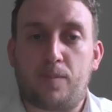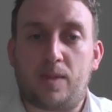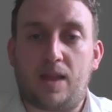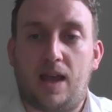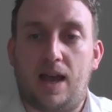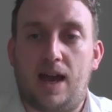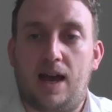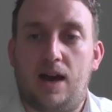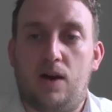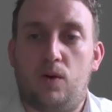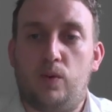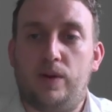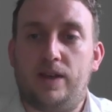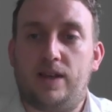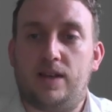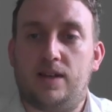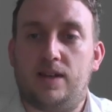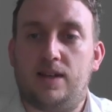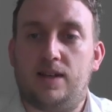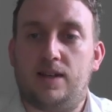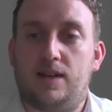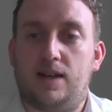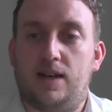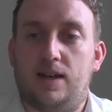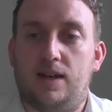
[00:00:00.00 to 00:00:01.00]
How we
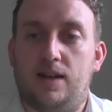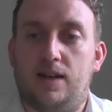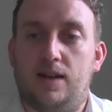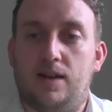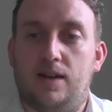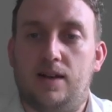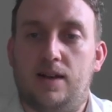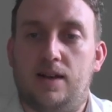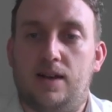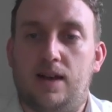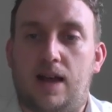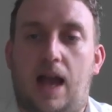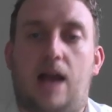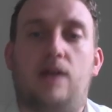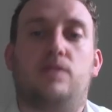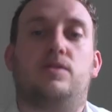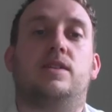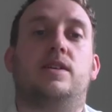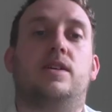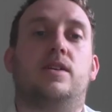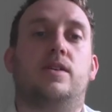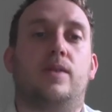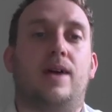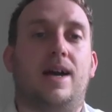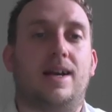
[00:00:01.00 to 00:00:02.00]
can how's he
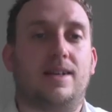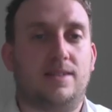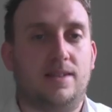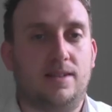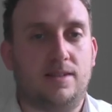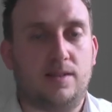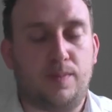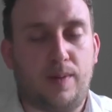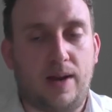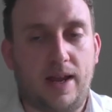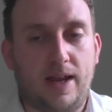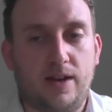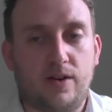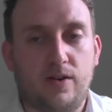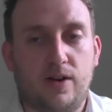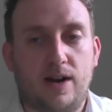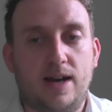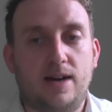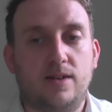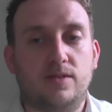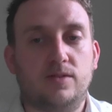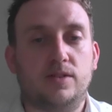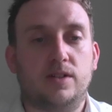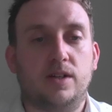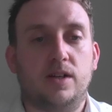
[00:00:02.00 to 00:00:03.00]
going to access the
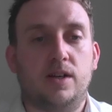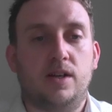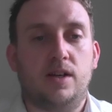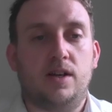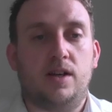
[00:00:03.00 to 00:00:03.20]
playground?